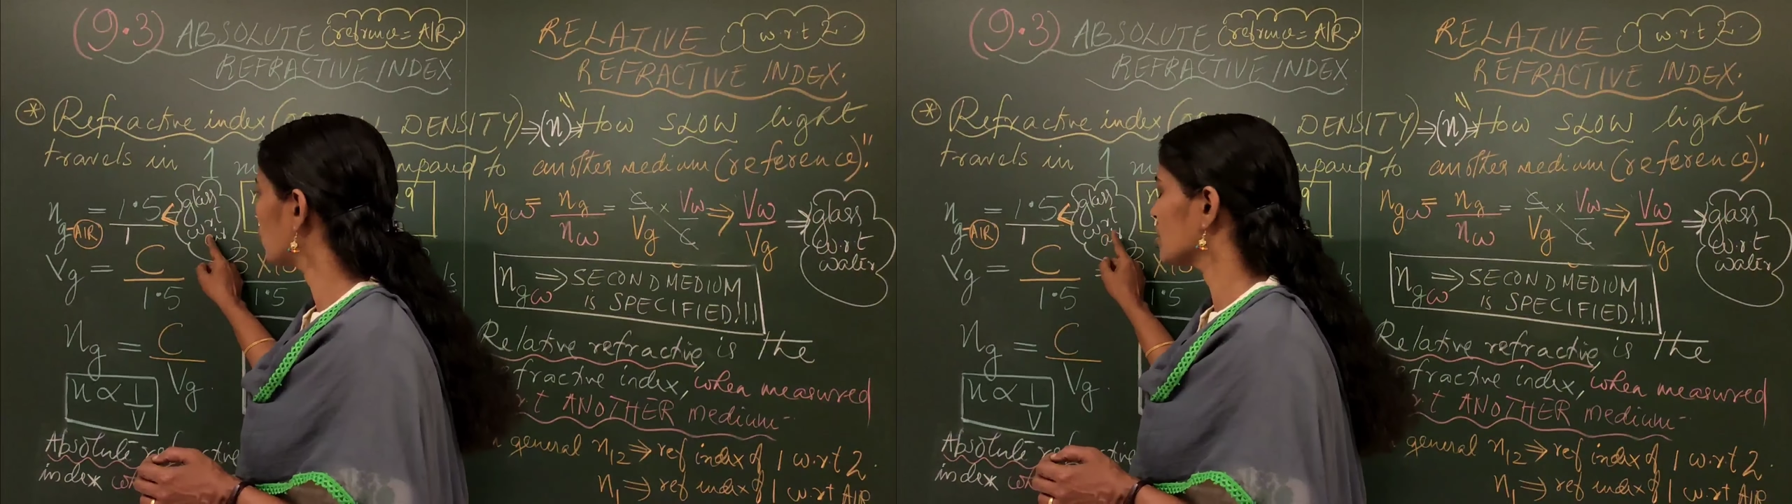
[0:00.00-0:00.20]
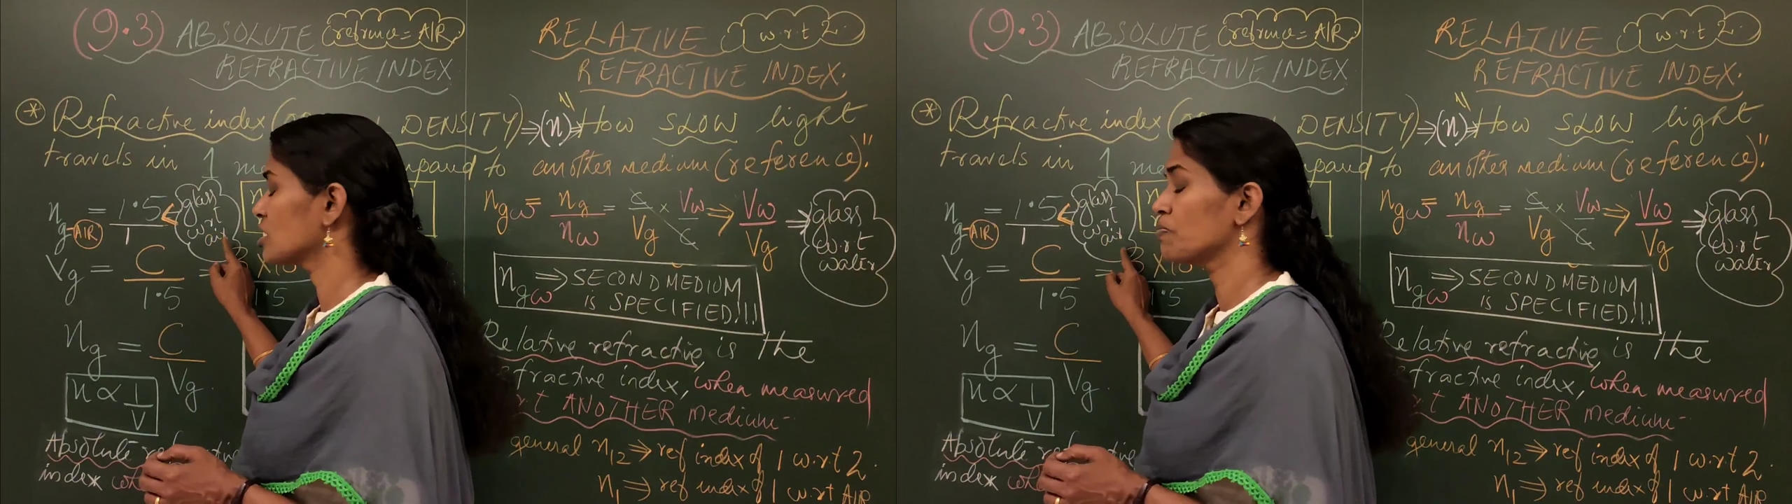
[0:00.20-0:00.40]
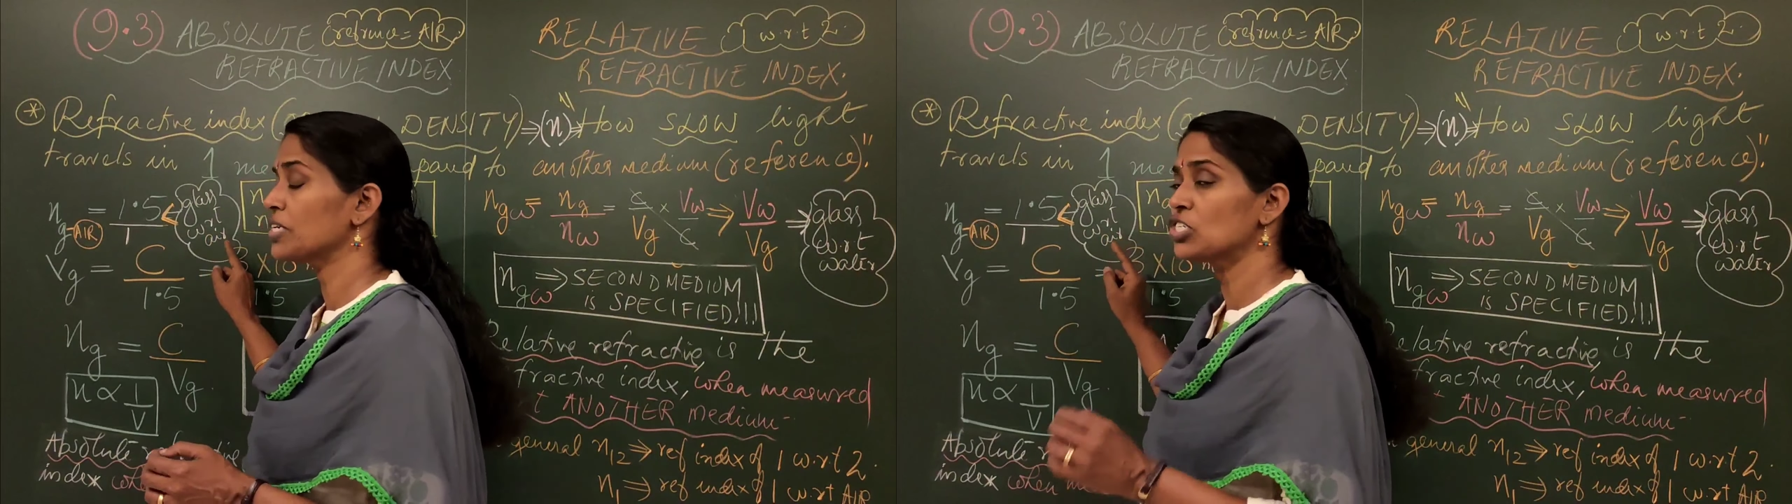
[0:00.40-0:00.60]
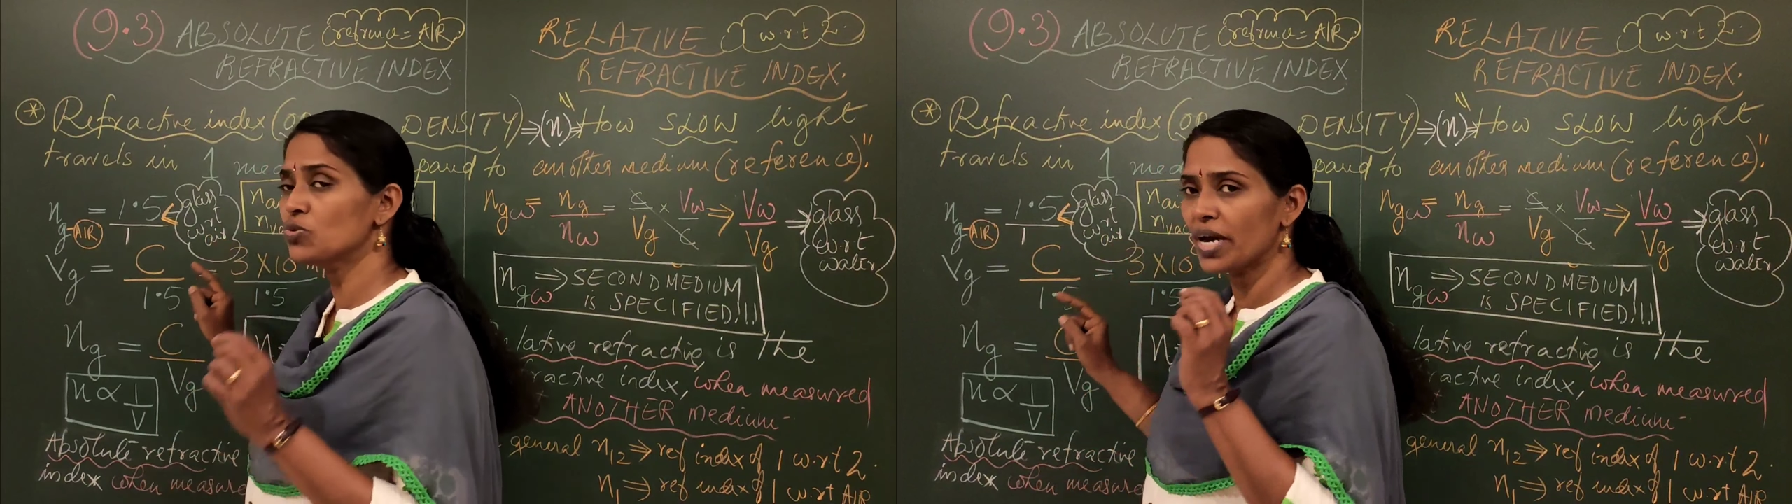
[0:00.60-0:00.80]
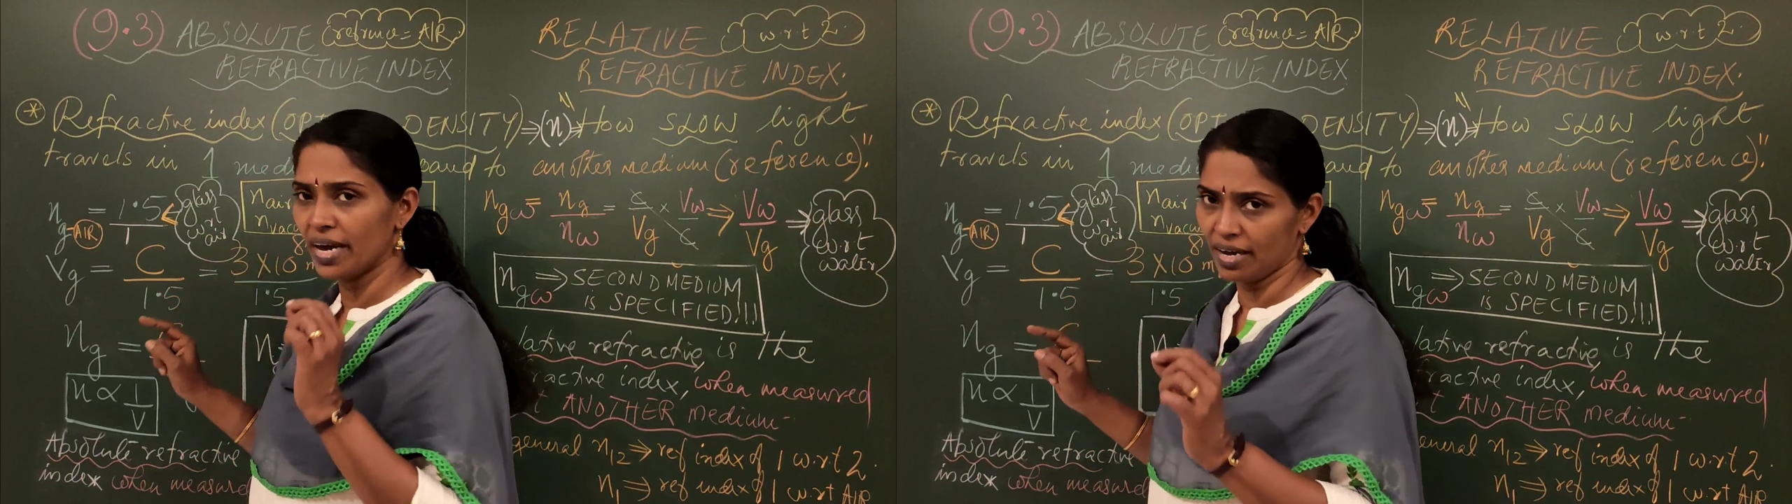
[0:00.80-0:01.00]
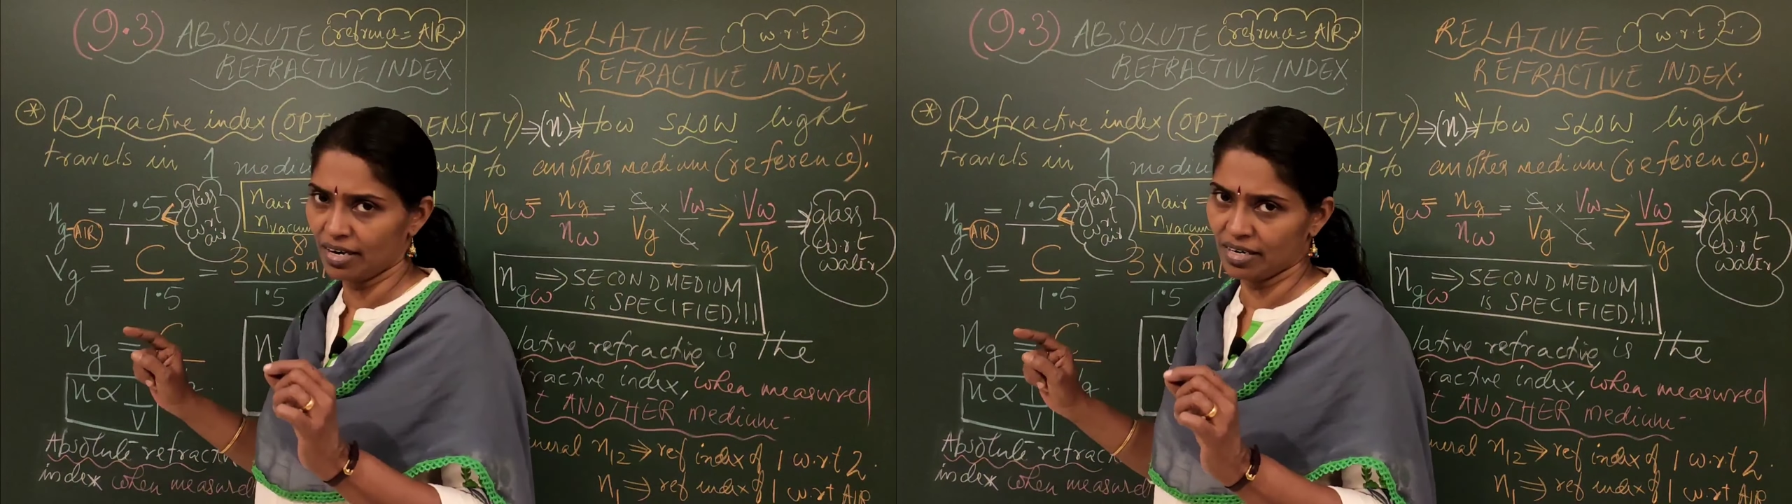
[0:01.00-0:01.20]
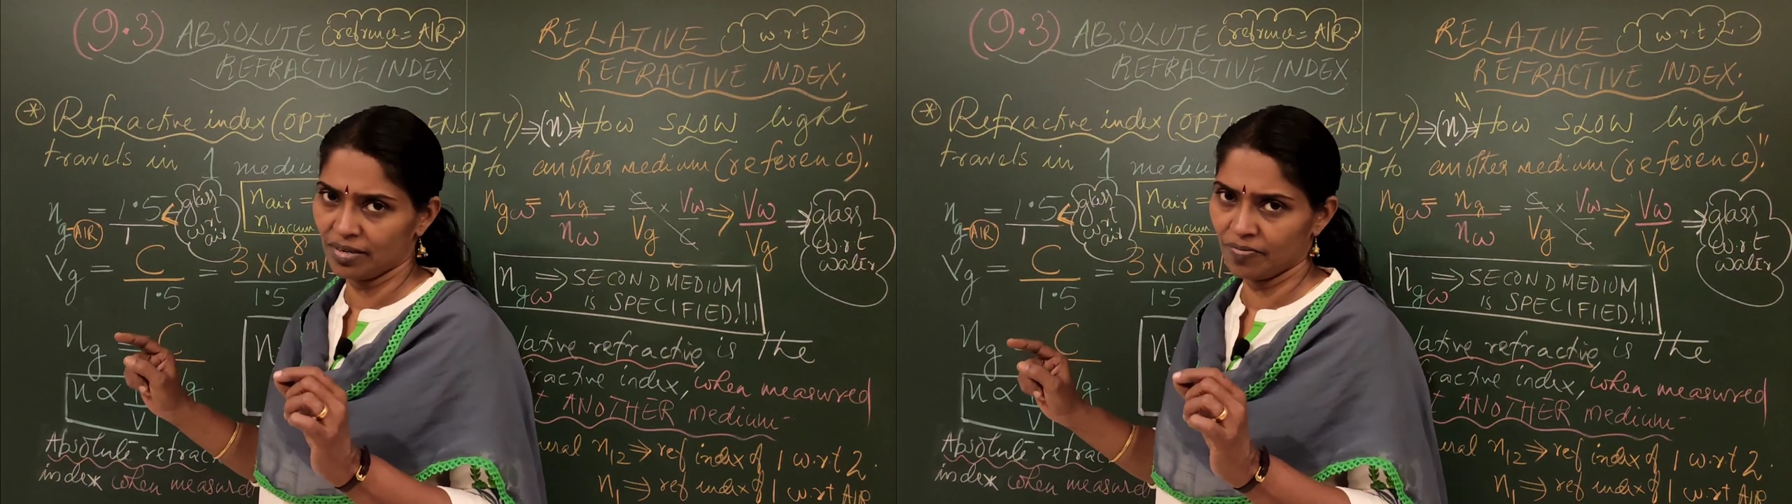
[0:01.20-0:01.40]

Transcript: respect to air.